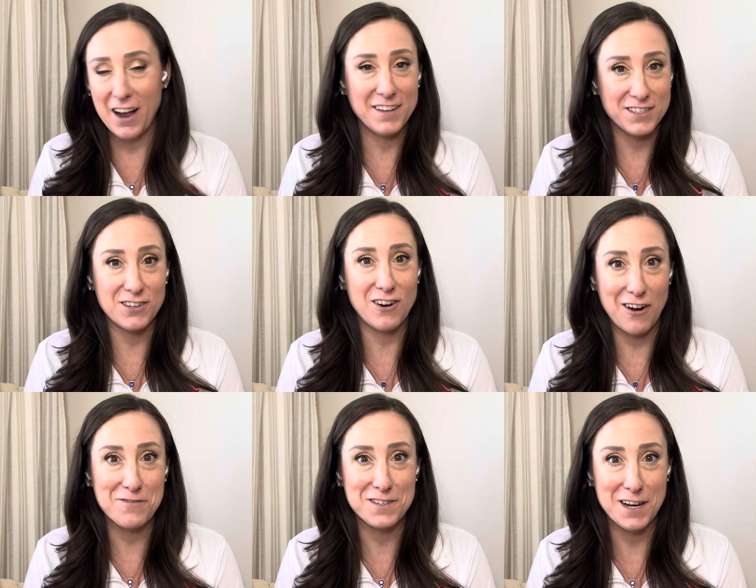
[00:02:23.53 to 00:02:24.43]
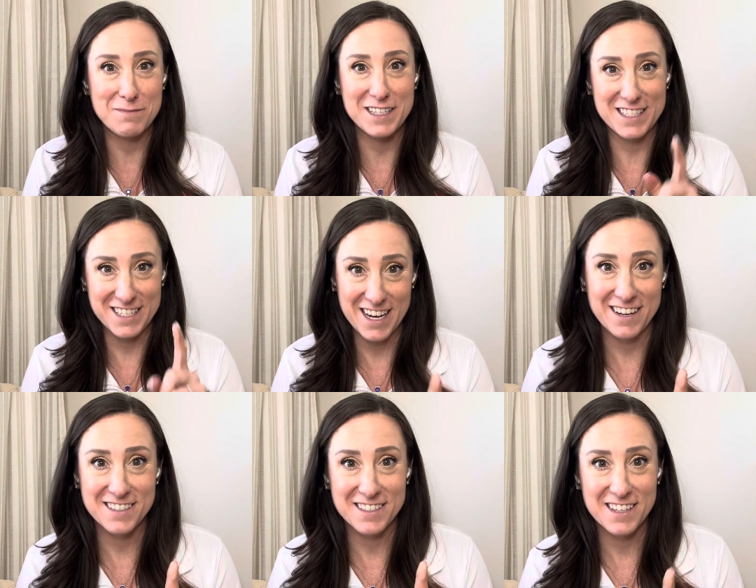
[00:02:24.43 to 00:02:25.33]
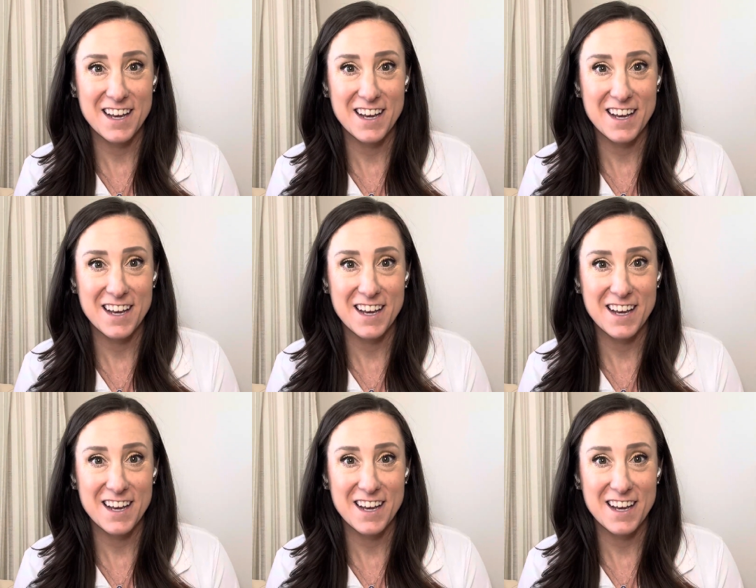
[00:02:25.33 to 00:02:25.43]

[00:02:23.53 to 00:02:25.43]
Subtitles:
answer oftentimes is yes.